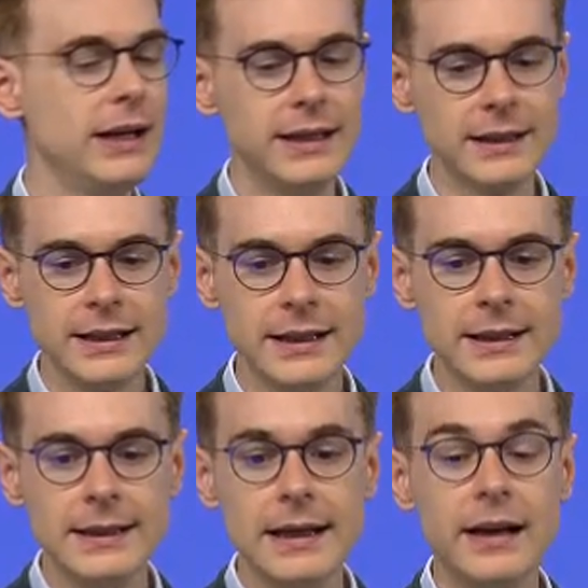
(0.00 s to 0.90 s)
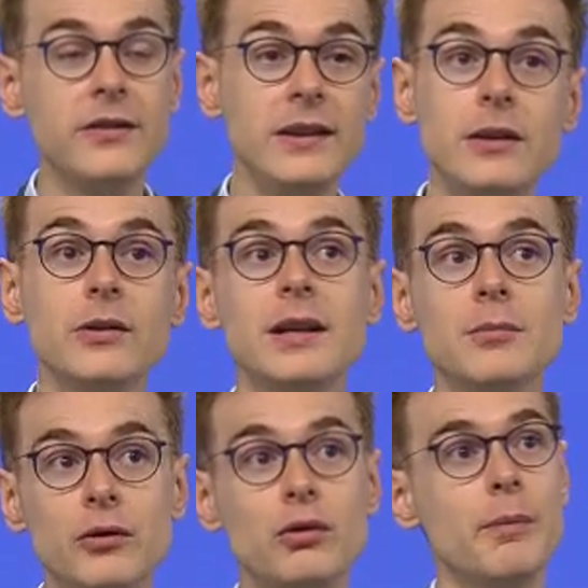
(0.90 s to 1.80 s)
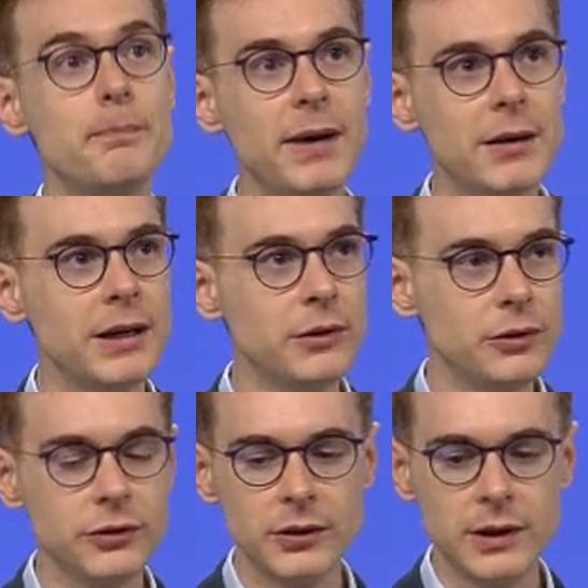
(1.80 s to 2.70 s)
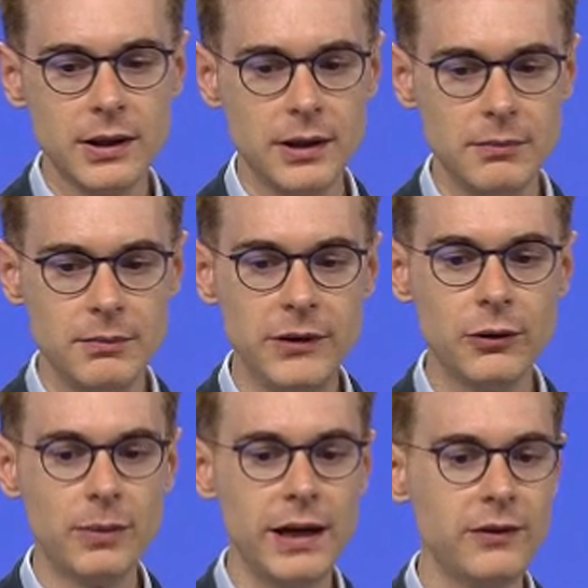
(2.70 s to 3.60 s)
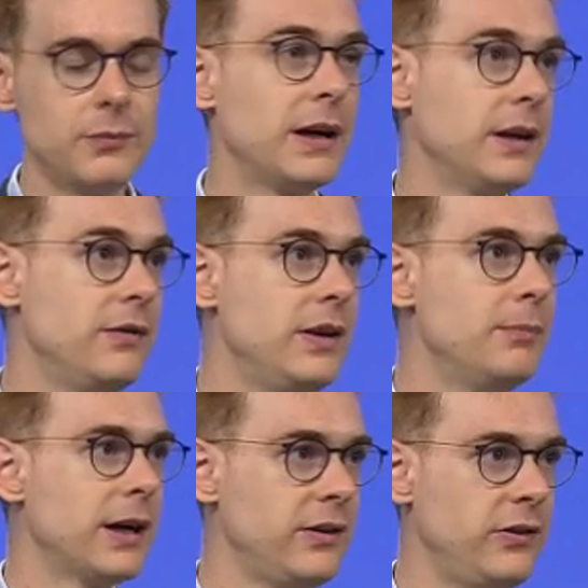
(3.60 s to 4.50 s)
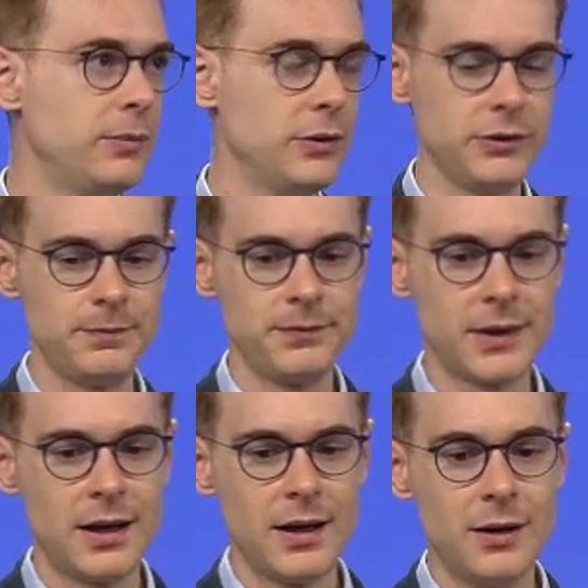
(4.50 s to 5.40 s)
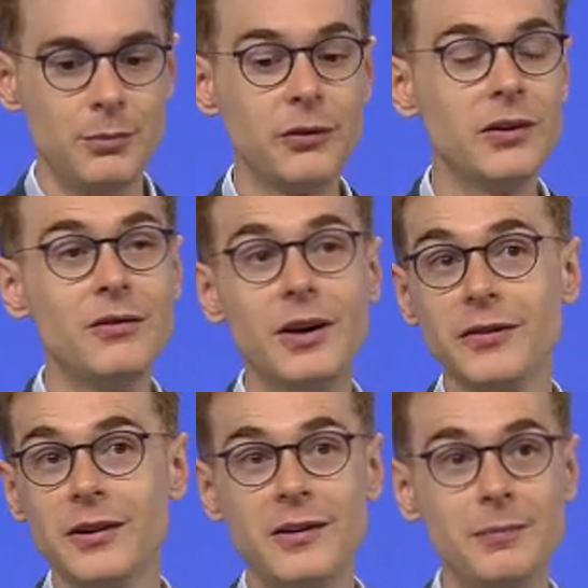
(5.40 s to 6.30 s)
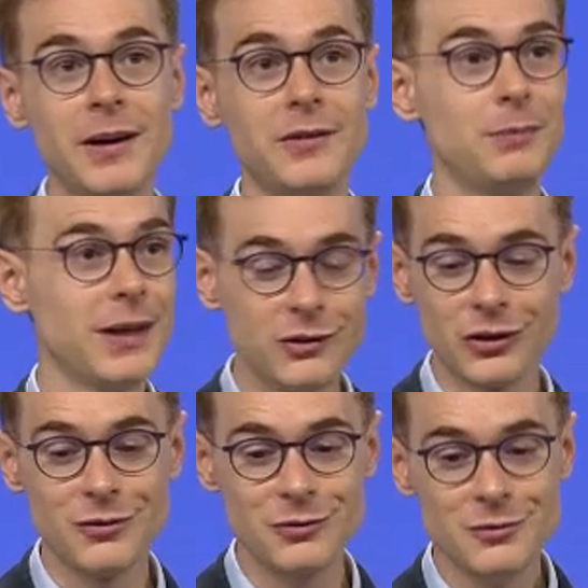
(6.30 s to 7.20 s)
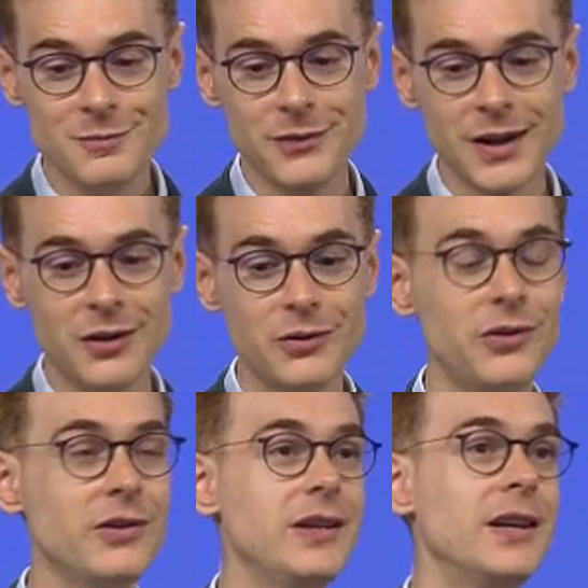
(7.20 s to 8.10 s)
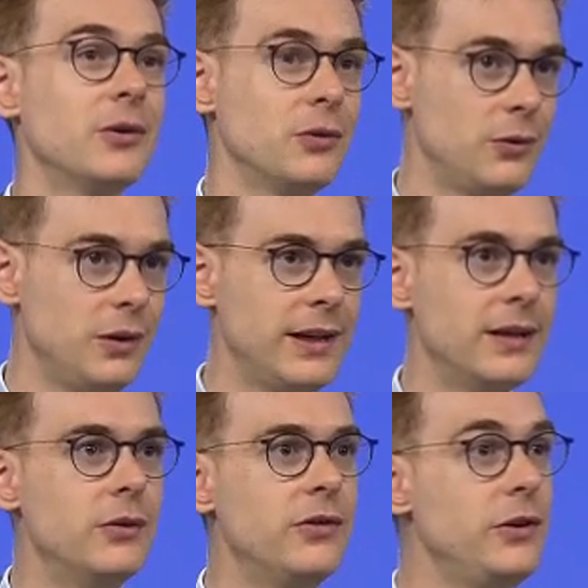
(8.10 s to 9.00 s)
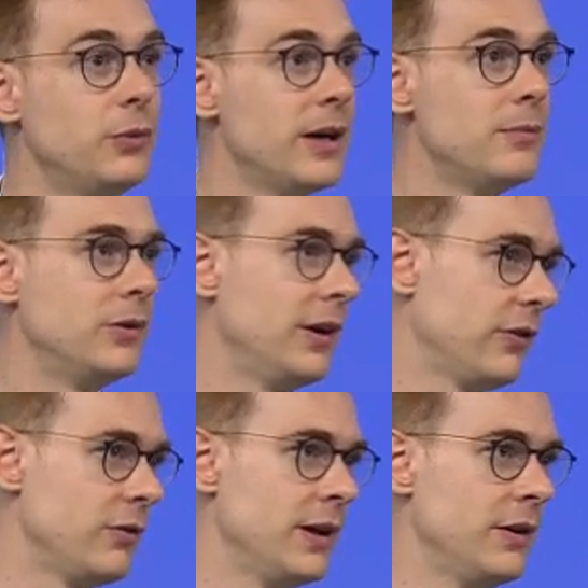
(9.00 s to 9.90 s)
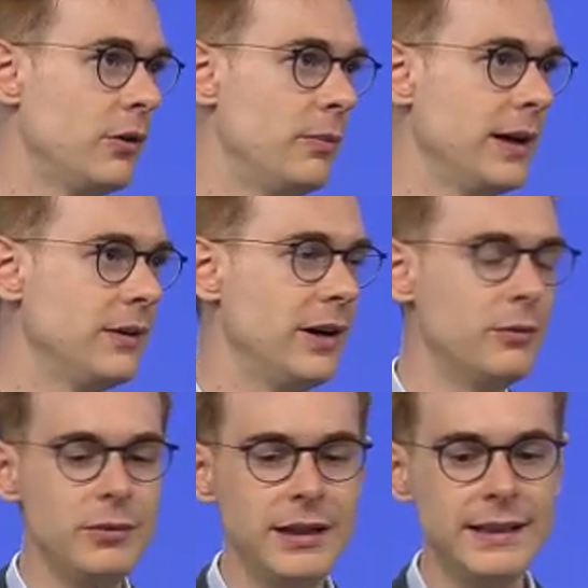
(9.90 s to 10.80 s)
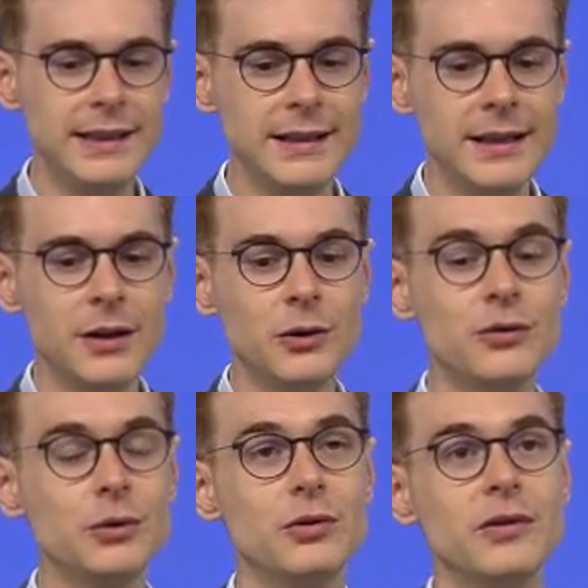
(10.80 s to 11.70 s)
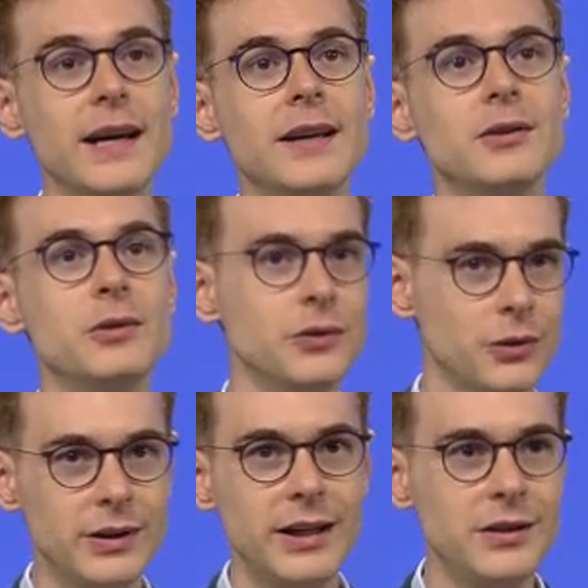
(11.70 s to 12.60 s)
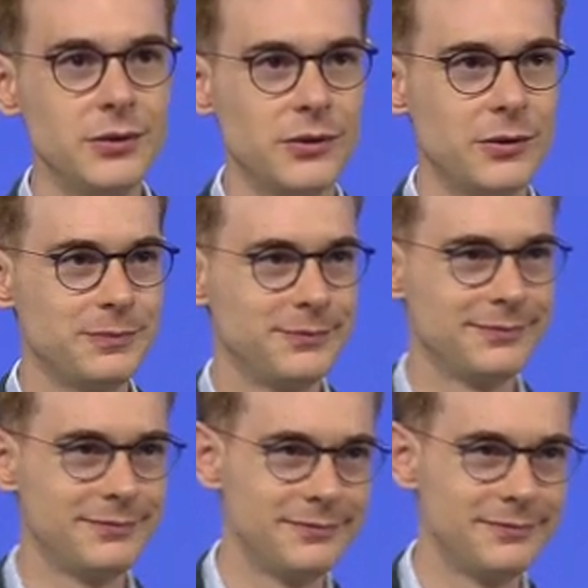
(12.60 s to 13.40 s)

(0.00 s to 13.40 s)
electric vehicle exhibitions, and also permanent measures set in train by the participating towns and cities. To find out what's happening near where you live, I would invite you to consult the European Mobility Week